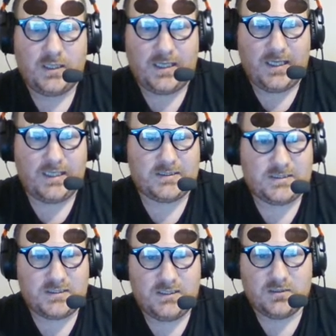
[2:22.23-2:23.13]
And
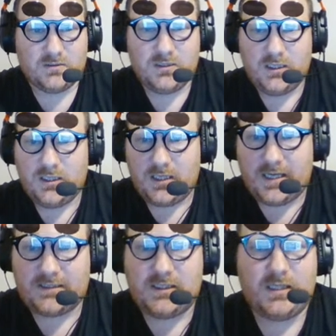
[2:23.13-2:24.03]
still,
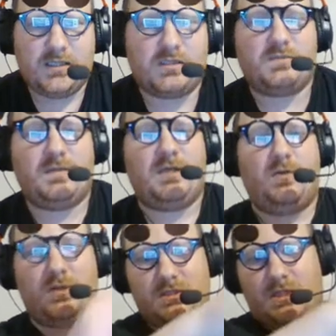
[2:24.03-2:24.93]
at the end of this video, you
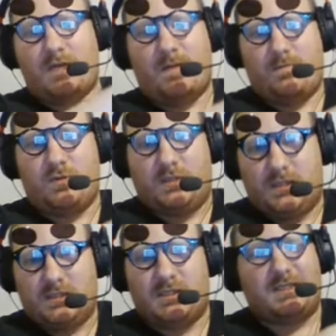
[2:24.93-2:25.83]
can check out my
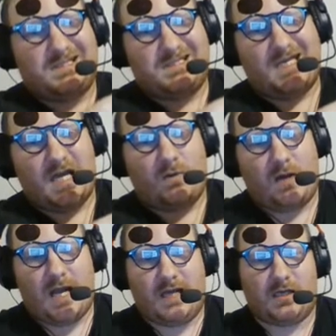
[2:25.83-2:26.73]
prediction and see how
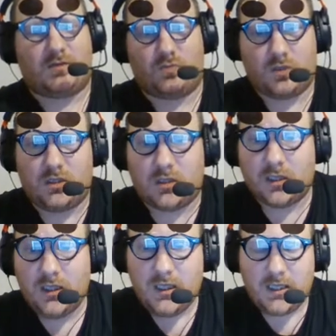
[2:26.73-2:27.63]
I got it wrong.
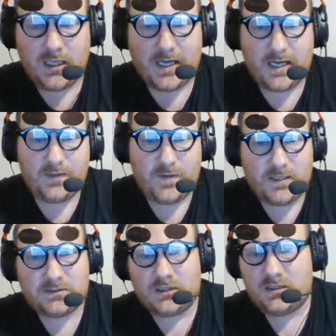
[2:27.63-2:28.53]
I
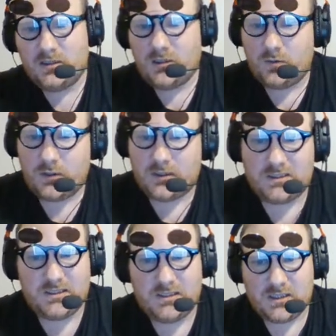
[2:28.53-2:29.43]
thought that we were going to
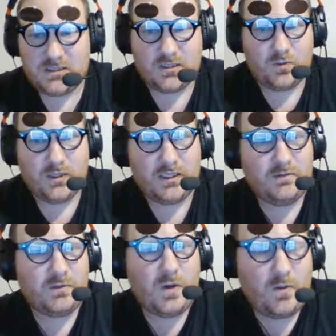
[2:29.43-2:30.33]
see Jessica win it. Even
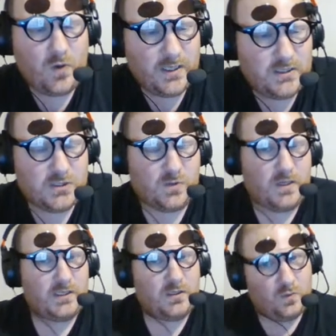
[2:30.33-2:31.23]
though I wanted
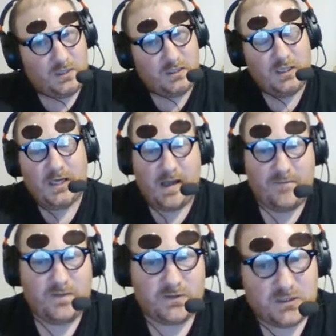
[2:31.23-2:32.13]
Joanna to win, I
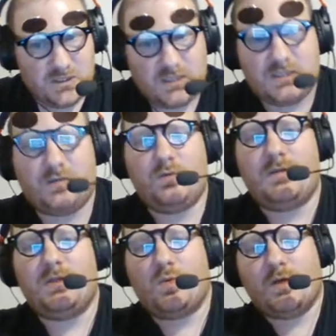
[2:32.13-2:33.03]
felt that Jessica would be
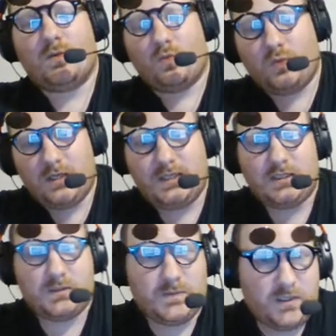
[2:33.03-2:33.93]
the one to win and
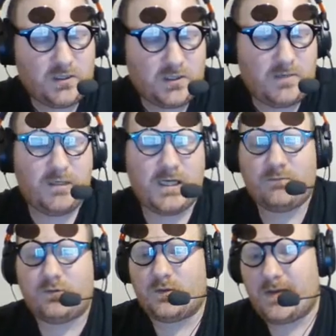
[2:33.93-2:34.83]
defeat her coming down
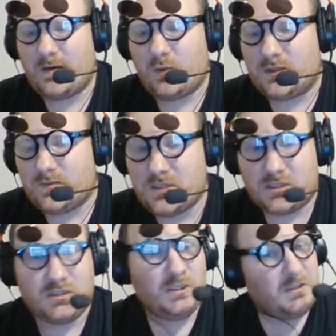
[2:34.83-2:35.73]
from the bantamweight division,
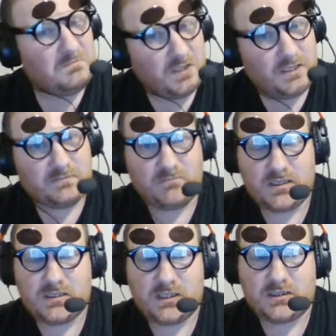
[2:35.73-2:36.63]
but that's
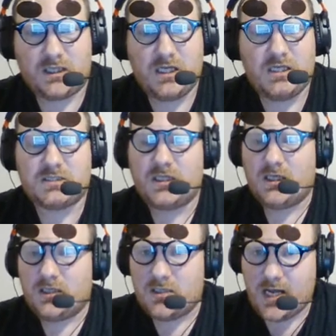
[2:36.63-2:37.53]
not the case.
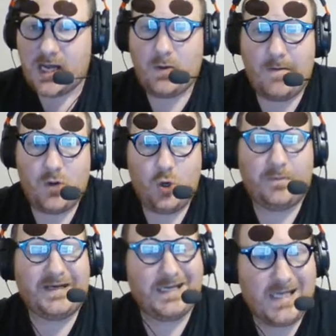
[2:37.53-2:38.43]
Now I'm
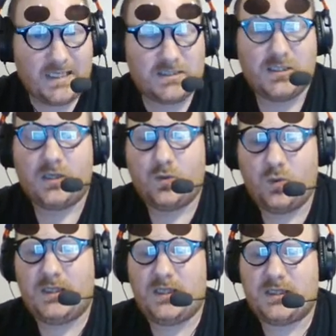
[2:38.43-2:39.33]
hoping next
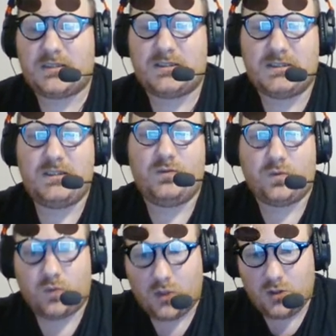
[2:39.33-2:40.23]
we get to see
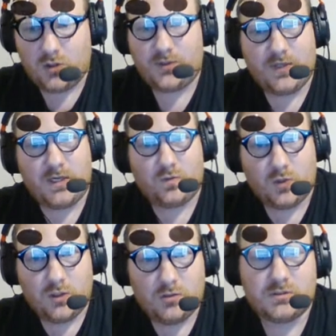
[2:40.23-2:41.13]
Thug
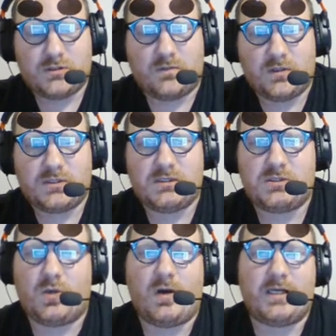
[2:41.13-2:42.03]
Rose versus
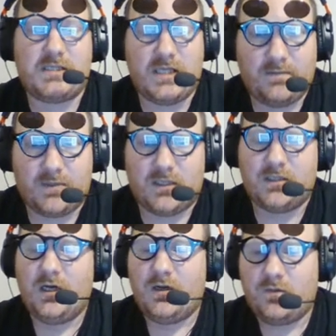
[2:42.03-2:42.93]
Joanna Champion
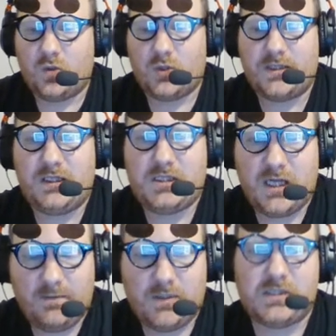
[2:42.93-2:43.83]
for the
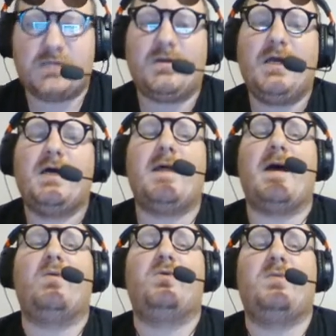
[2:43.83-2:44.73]
championship. That
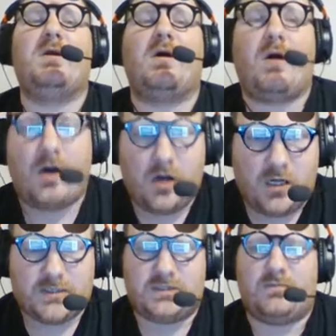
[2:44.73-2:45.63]
would be
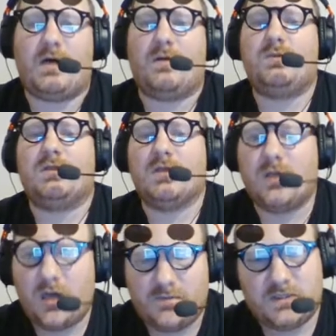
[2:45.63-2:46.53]
awesome. I would
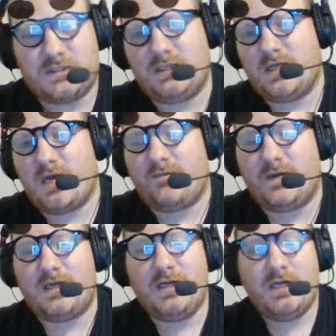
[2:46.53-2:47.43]
love to see that
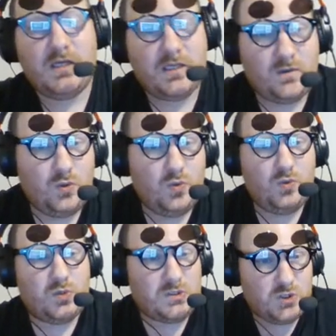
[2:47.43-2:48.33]
fight. And
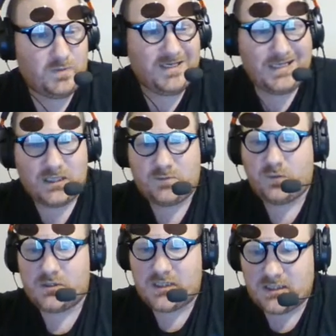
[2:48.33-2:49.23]
who should be next for
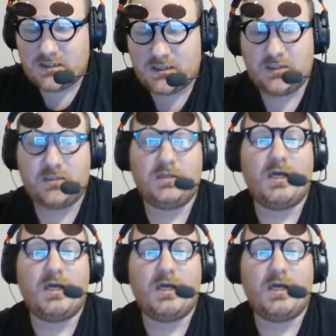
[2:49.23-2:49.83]
Jessica?